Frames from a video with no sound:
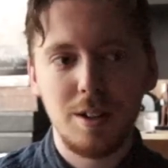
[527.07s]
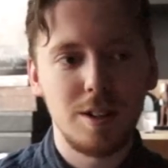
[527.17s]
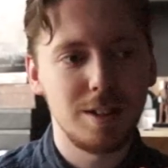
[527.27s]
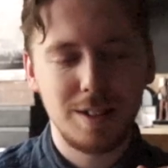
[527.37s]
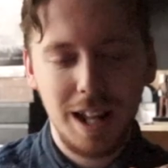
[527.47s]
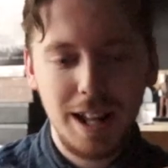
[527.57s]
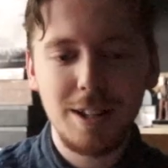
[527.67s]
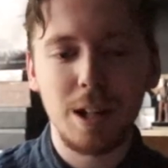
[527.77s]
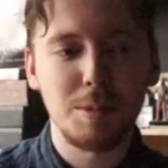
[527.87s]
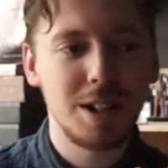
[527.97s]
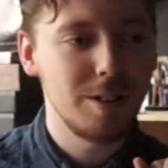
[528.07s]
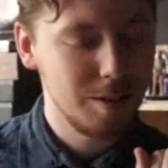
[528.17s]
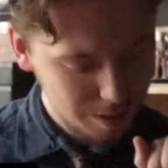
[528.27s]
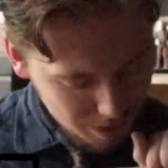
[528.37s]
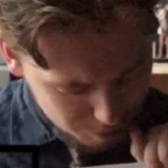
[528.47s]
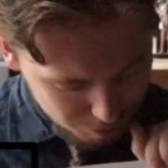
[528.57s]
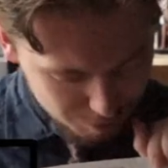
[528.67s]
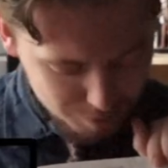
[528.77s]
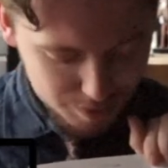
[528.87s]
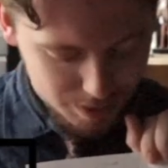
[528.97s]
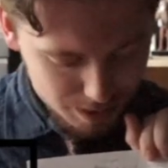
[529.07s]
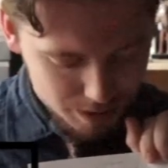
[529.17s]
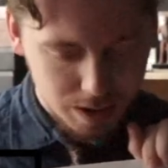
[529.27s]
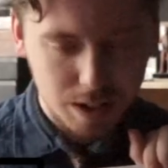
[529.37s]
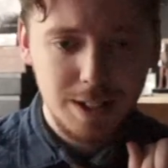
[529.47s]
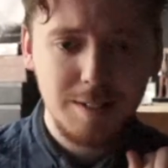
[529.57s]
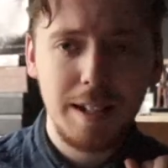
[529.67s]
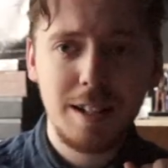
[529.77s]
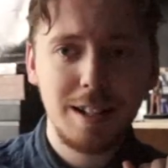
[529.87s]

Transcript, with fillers: uh, any number cannot know and uh,